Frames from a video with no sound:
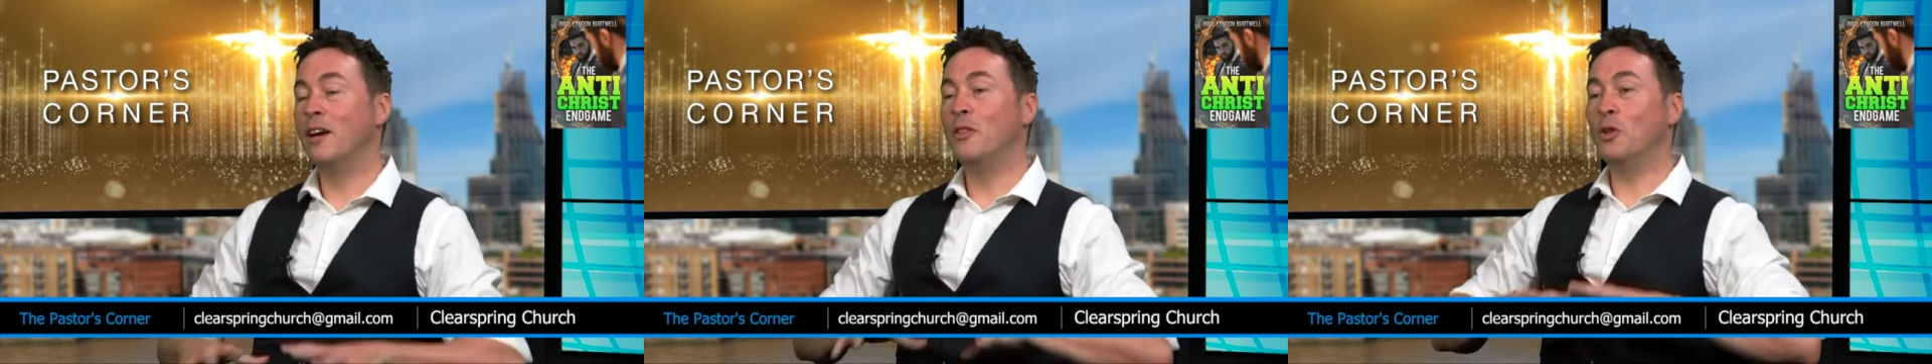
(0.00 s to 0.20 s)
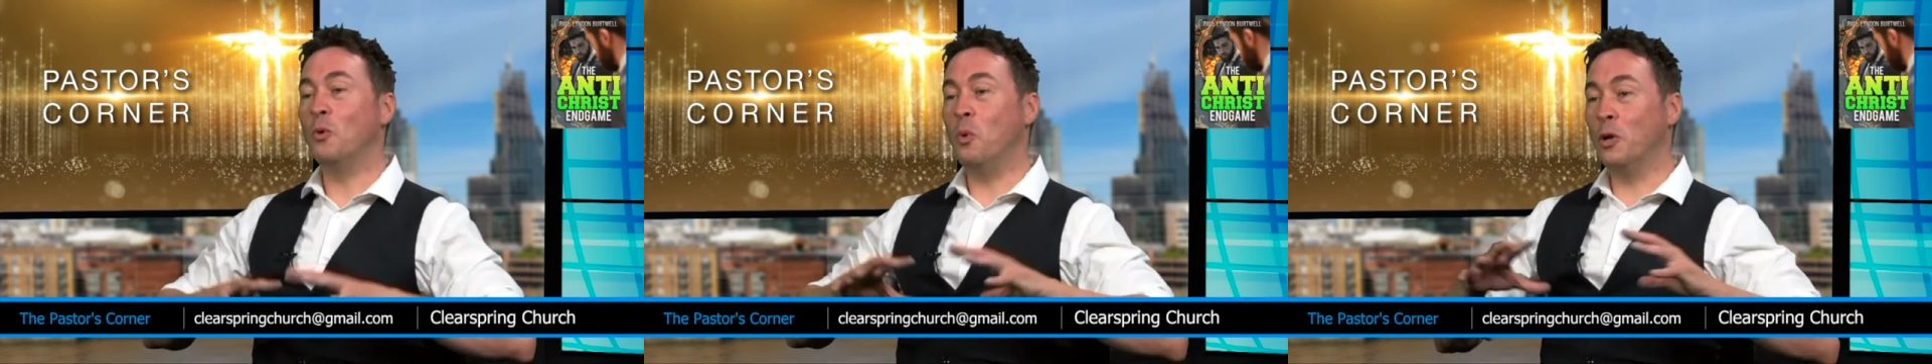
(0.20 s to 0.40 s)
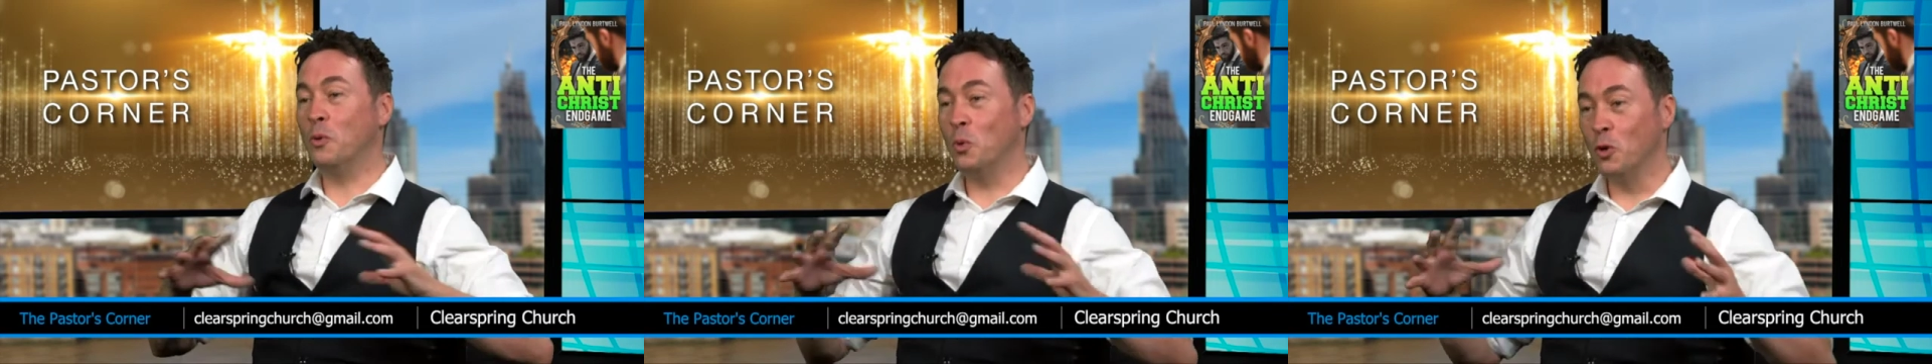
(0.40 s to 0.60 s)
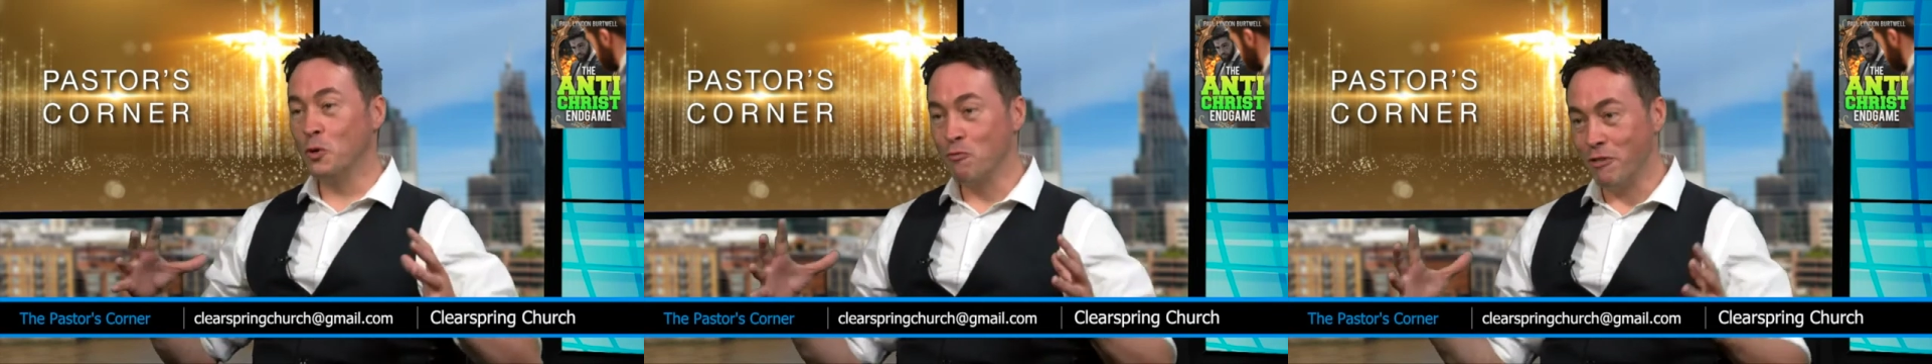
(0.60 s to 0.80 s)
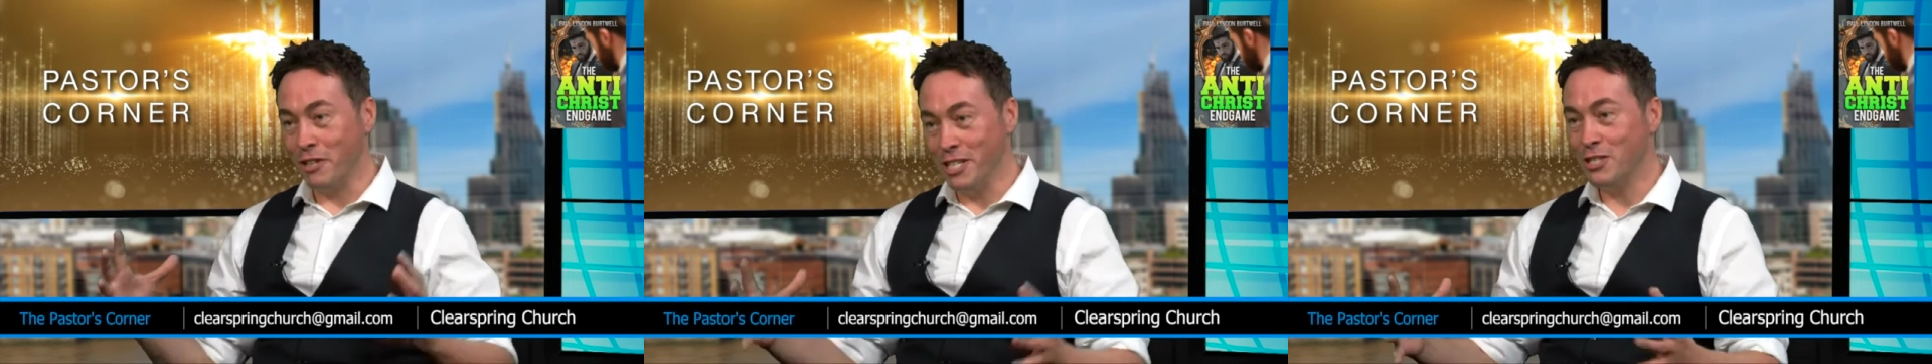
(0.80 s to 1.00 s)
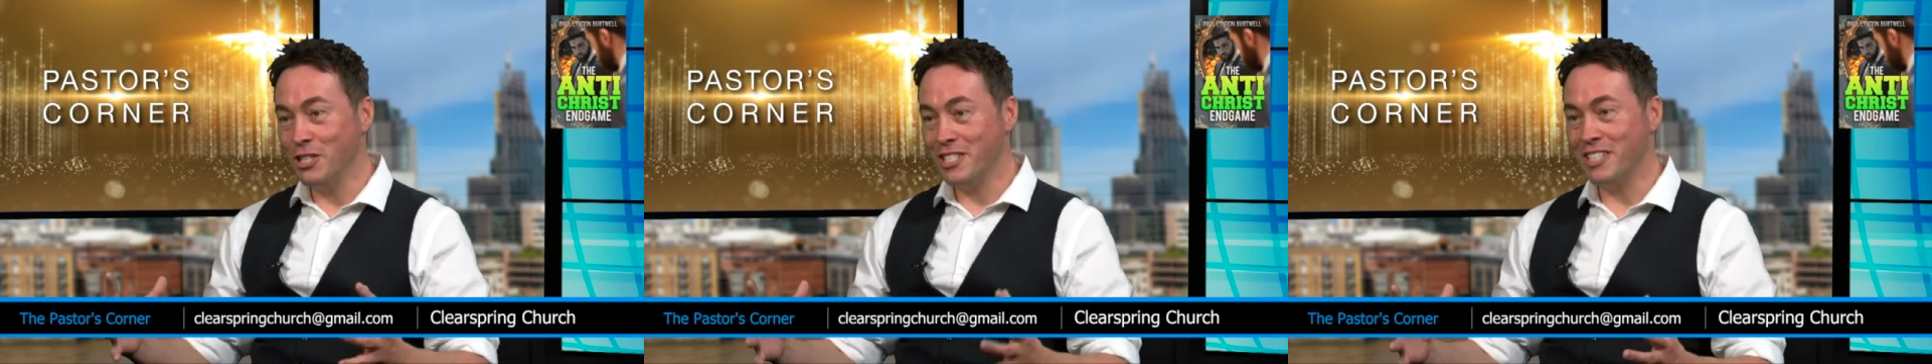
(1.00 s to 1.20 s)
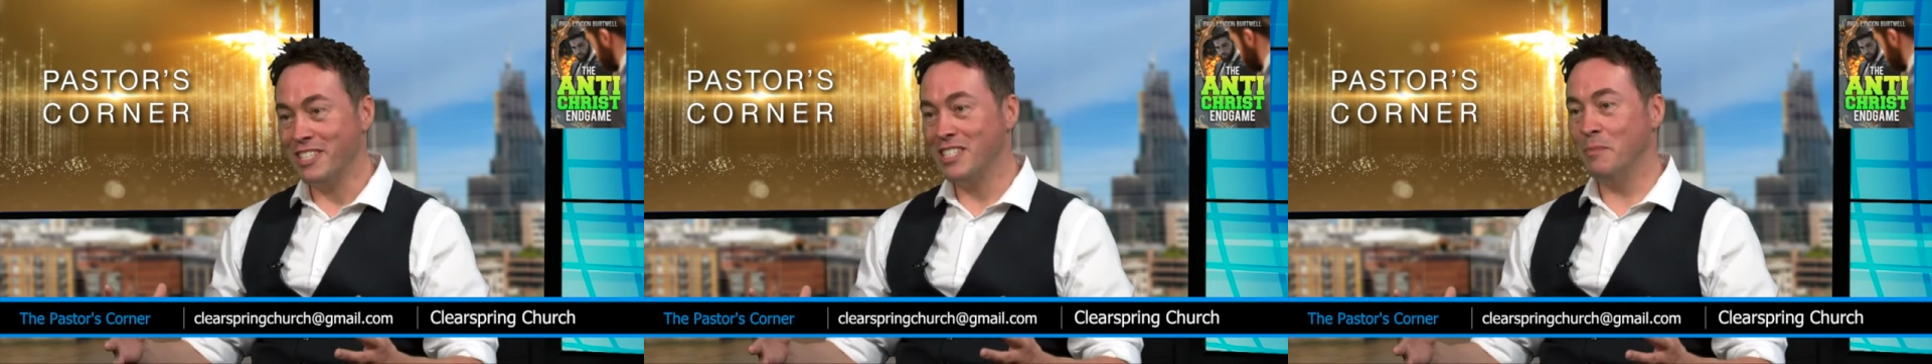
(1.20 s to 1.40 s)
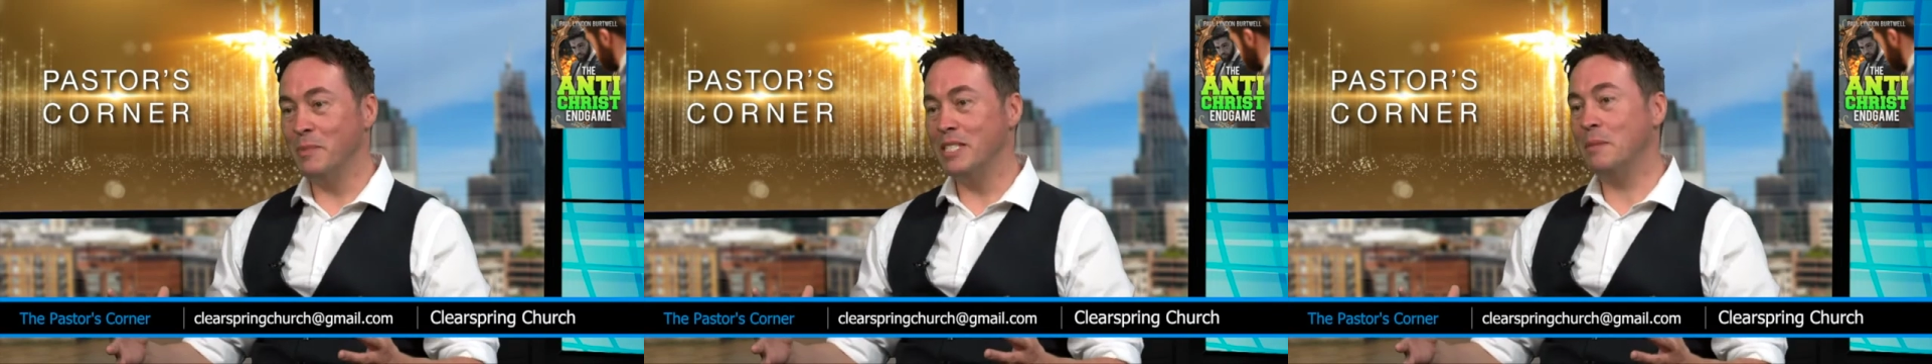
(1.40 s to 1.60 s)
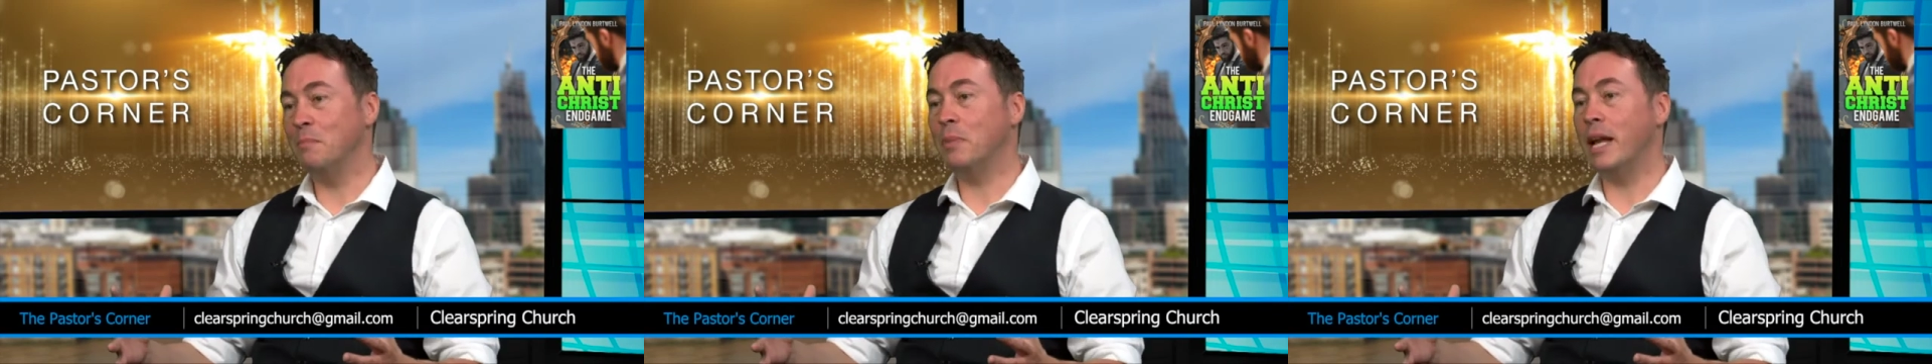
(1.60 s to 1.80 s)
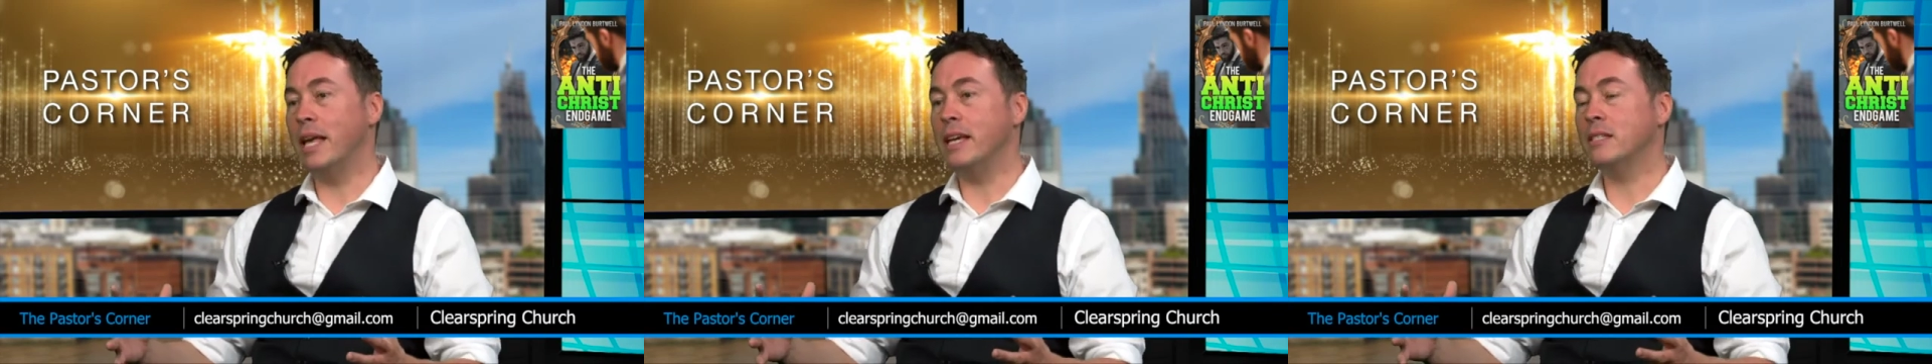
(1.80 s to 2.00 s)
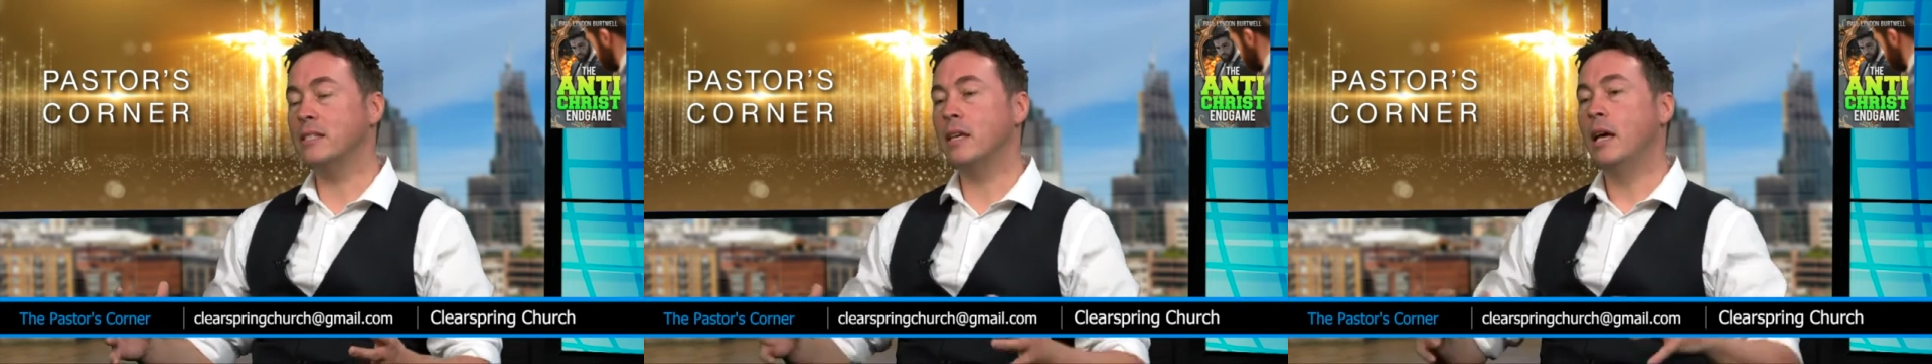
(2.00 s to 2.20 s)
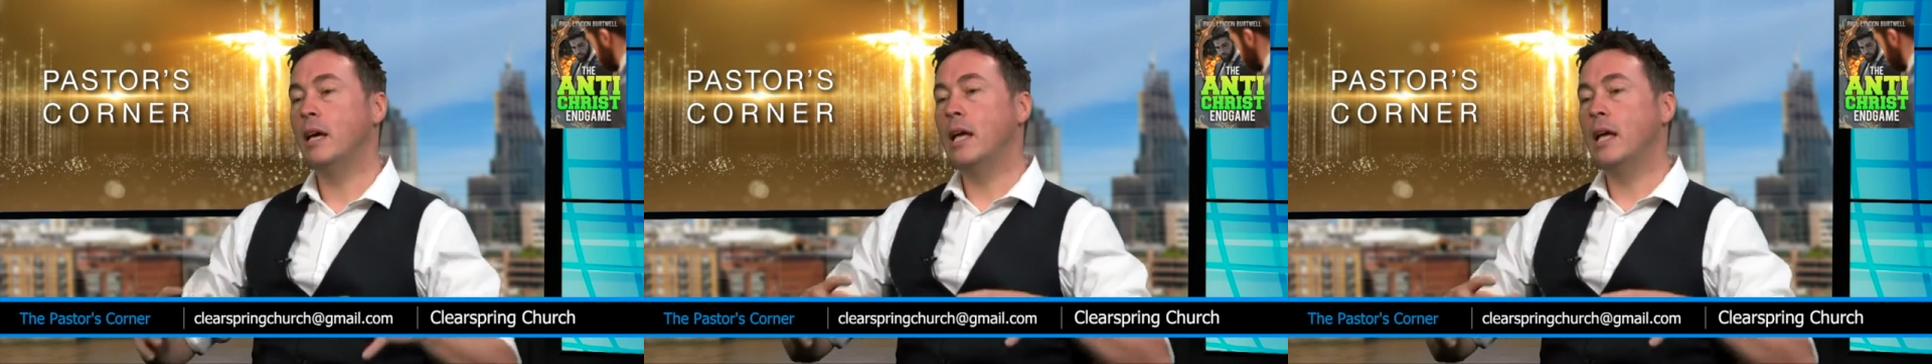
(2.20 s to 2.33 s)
the one world religious system is in place.